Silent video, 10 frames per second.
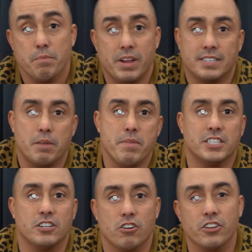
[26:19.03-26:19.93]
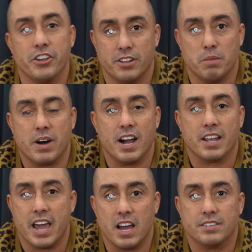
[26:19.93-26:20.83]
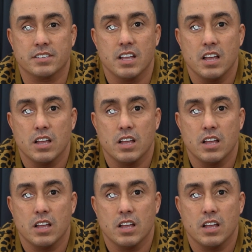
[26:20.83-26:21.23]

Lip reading: But as I mentioned earlier in the podcast,